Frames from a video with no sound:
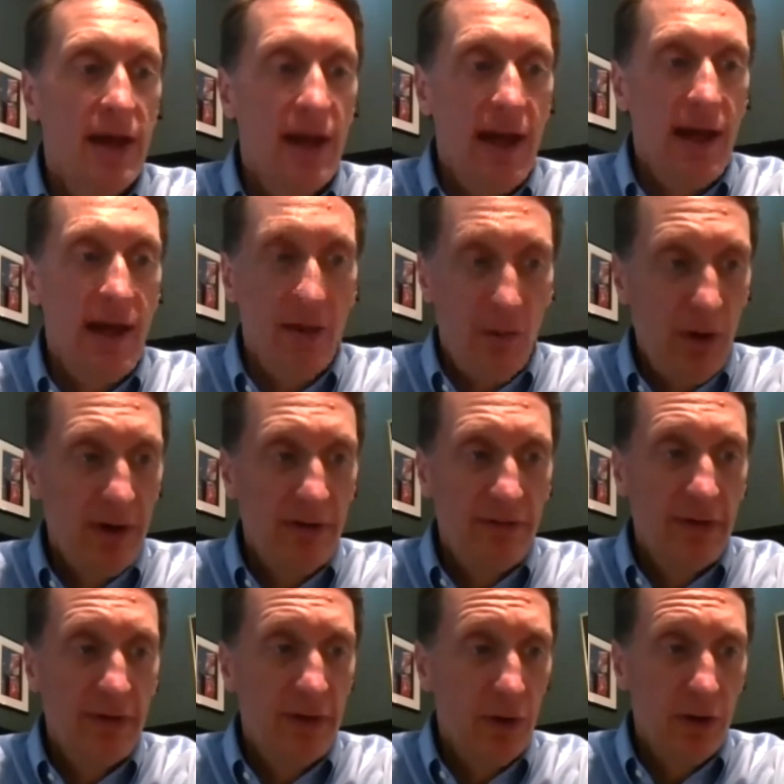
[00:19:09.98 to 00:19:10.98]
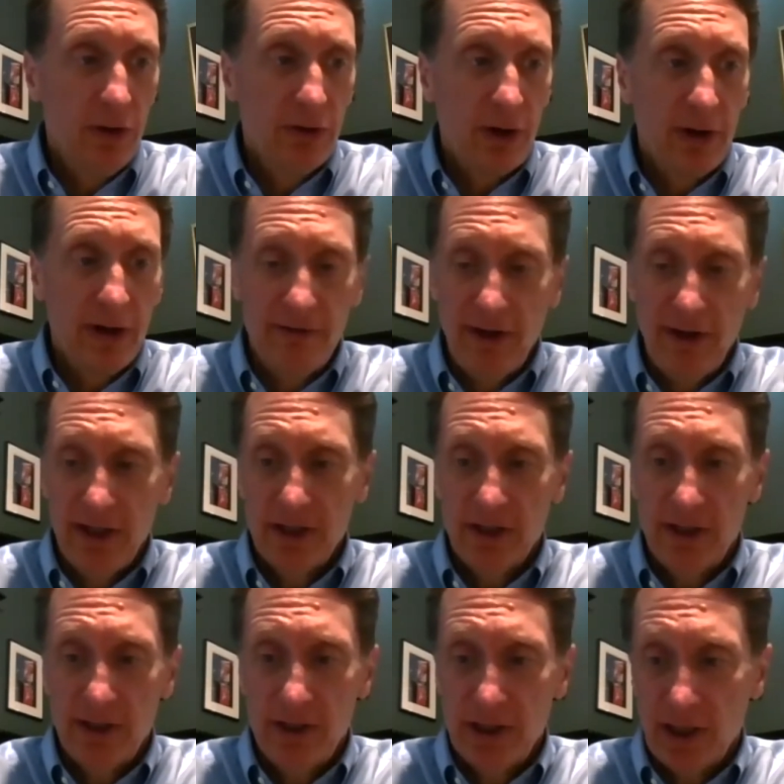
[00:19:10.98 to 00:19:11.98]
And it really fuels our
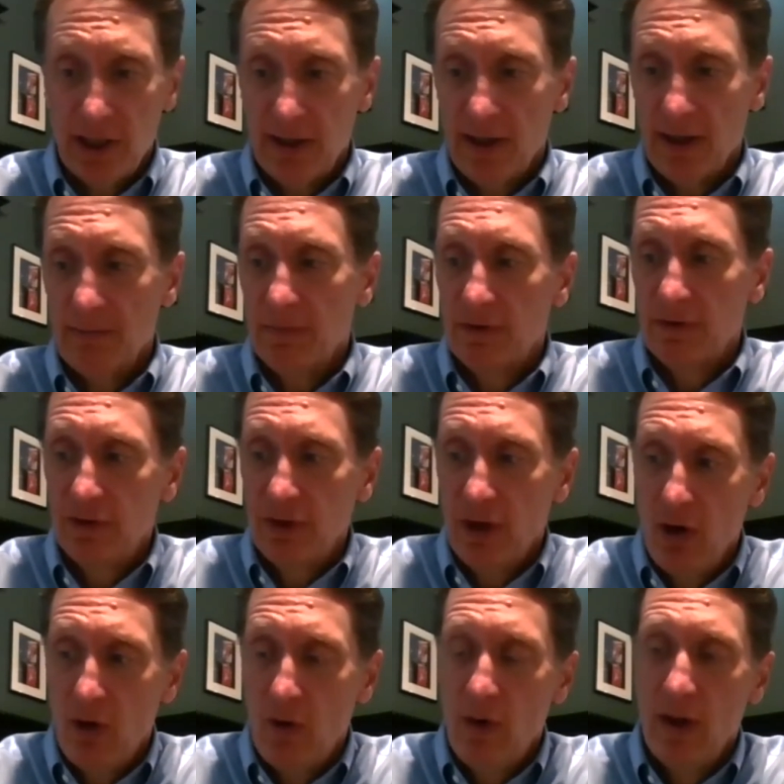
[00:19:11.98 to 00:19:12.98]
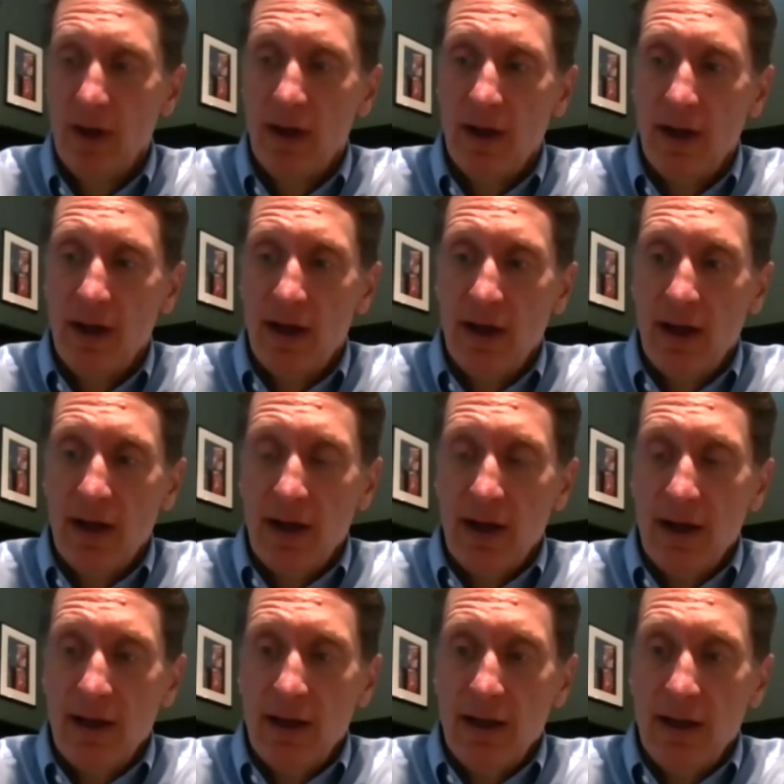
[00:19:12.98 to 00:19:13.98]
innovation agenda. So,
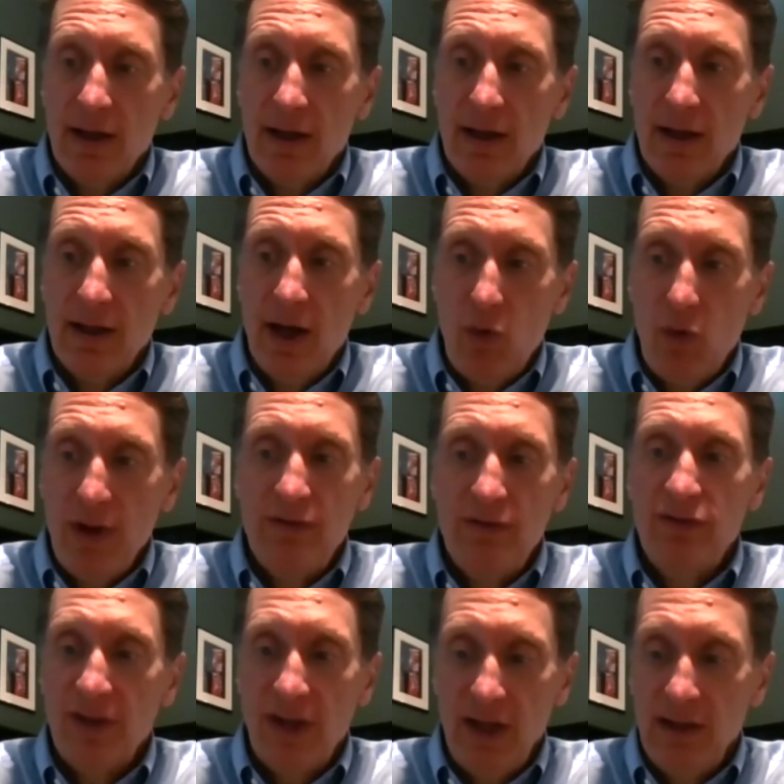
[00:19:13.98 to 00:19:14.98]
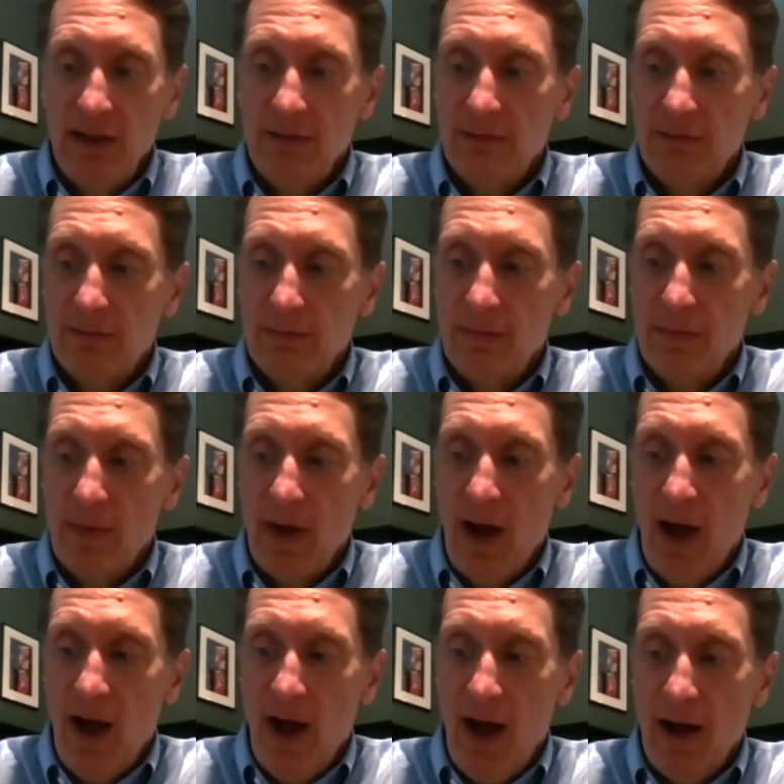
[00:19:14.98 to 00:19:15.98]
we've seen,
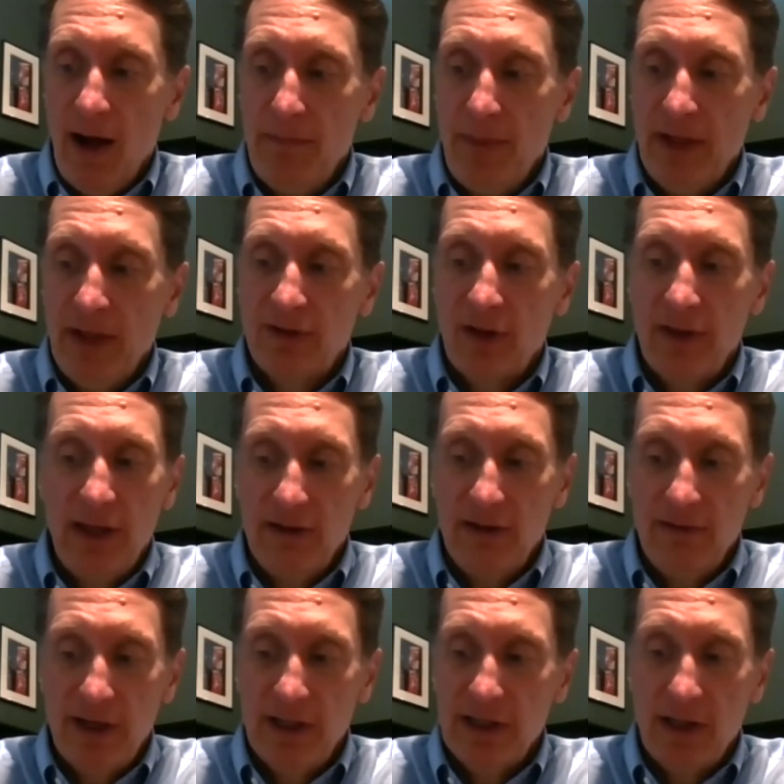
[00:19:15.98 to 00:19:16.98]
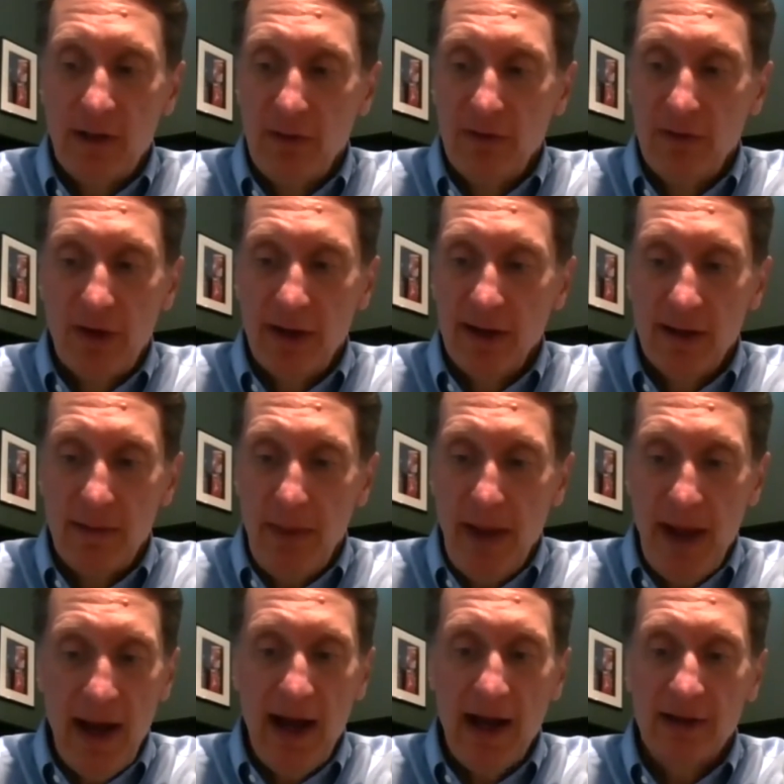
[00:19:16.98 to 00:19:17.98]
based on the innovation that we've done in the
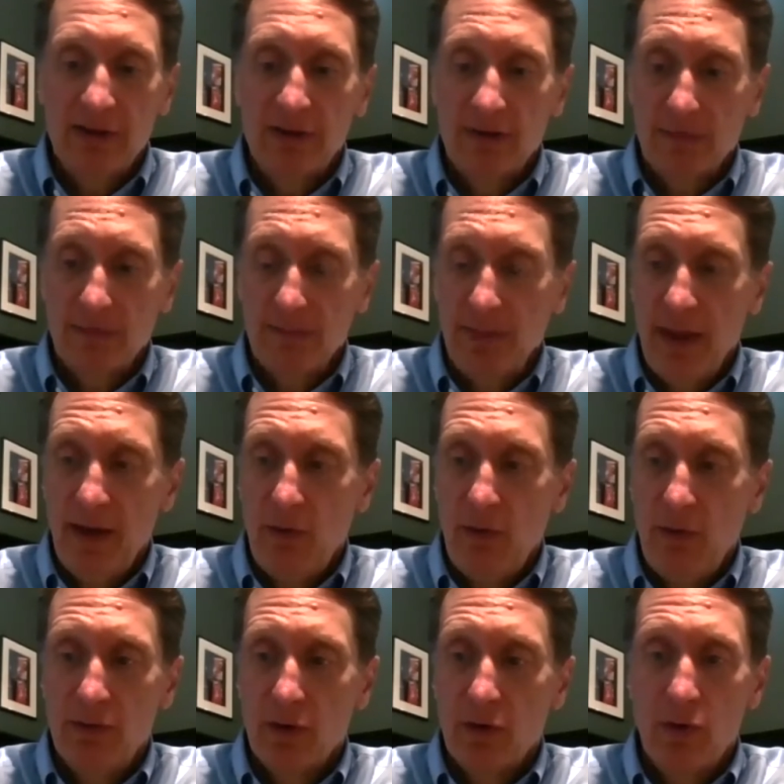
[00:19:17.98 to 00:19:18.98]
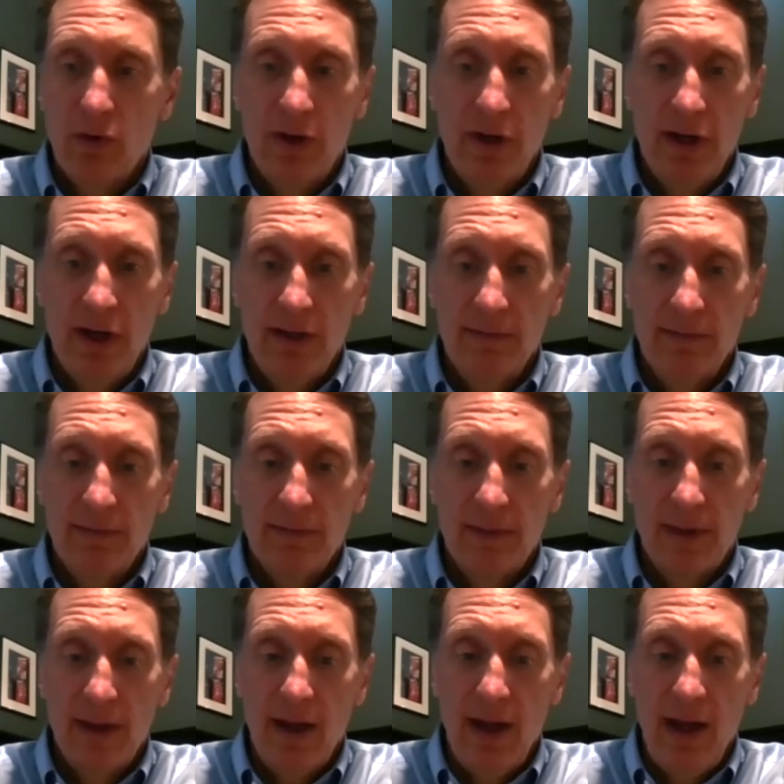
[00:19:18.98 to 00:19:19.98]
past, that we've recruited
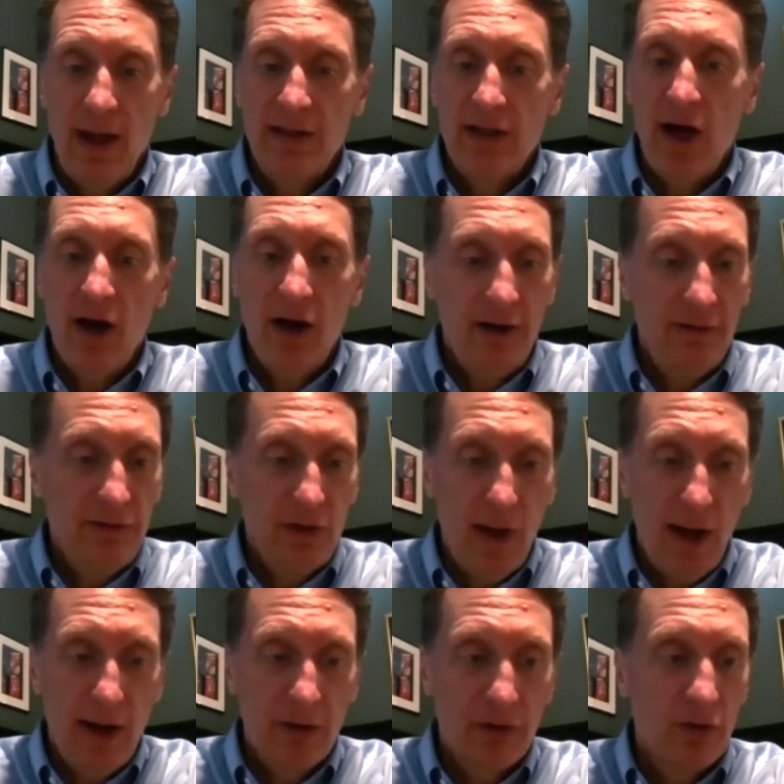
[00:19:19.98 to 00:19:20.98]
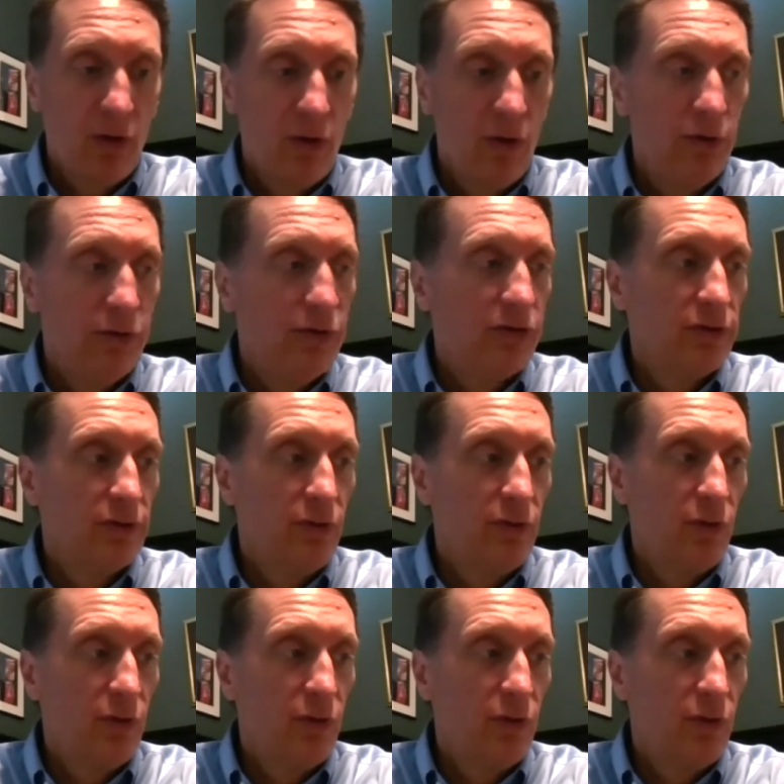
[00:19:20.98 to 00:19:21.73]
a ton of new households.